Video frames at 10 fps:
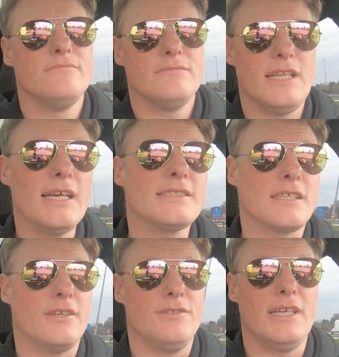Lights are
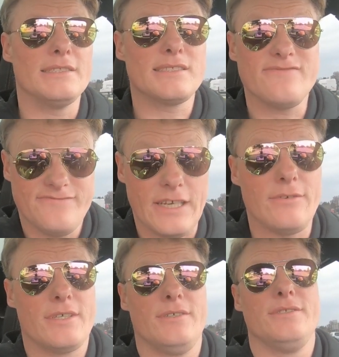good. Lights are
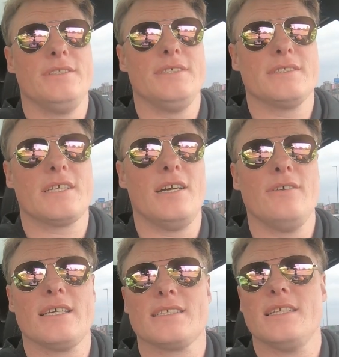very good in this car,
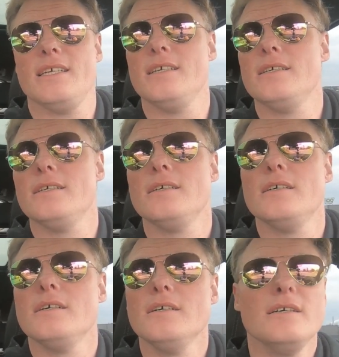actually.
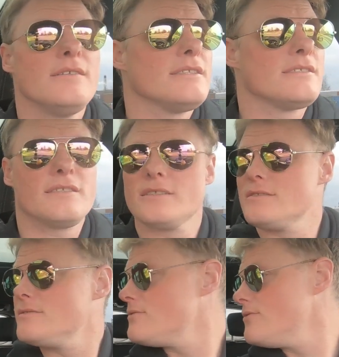There's
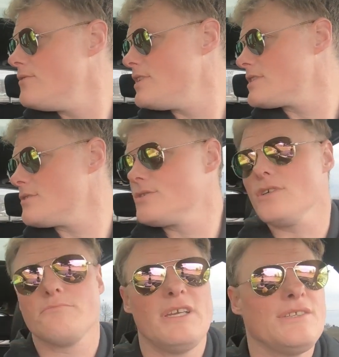no
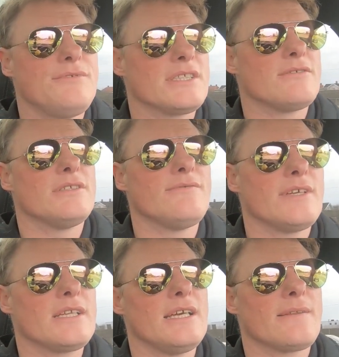dot matrix or
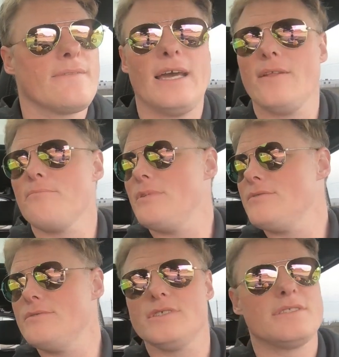anything like that,
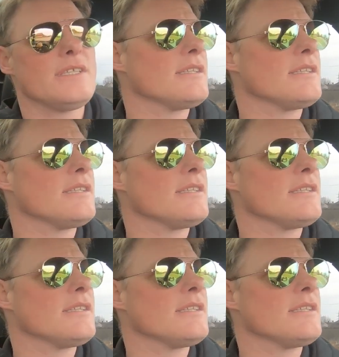but they're still